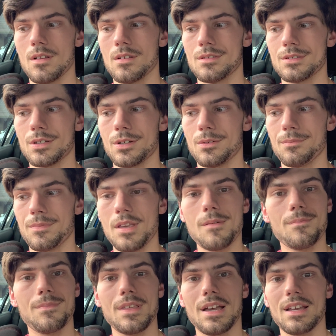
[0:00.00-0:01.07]
So yep,
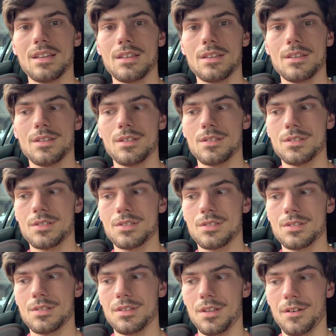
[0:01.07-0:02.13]
that
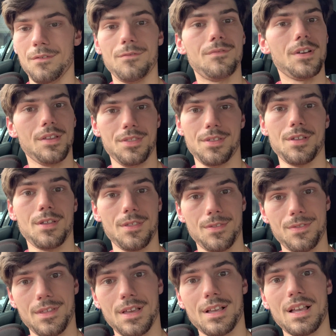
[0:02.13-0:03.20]
is the 5th
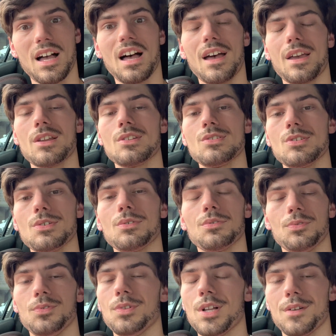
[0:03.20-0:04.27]
thing I do
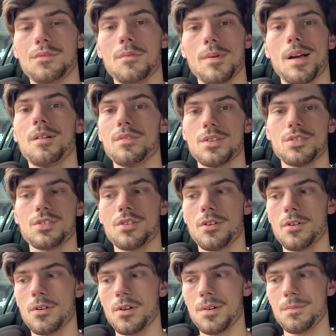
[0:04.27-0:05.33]
love about this
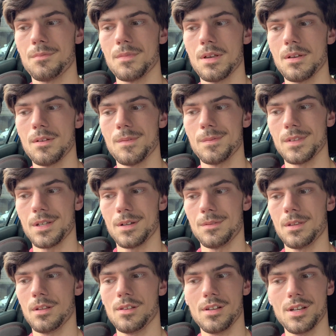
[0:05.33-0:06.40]
car. The
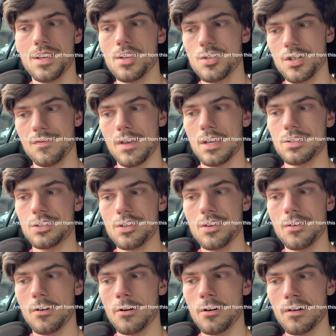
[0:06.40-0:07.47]
lineage of
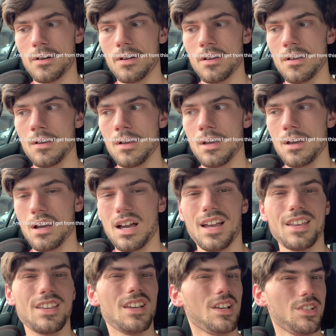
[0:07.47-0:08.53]
SCR. I
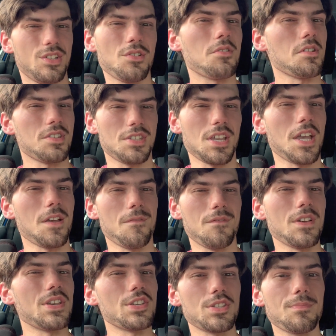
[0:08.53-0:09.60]
guess you could say
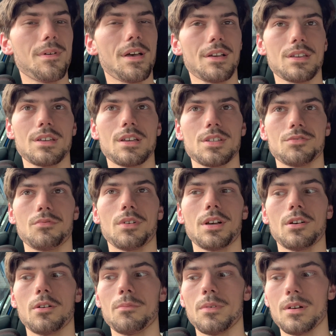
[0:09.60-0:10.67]
V-Spec as
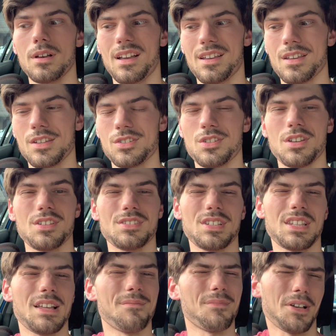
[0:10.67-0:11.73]
well, but I guess you could say
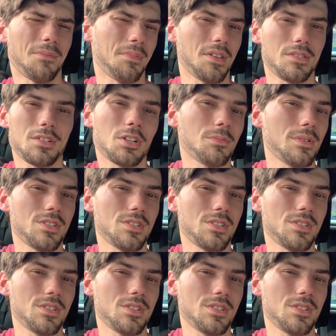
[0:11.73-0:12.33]
that might be a little bit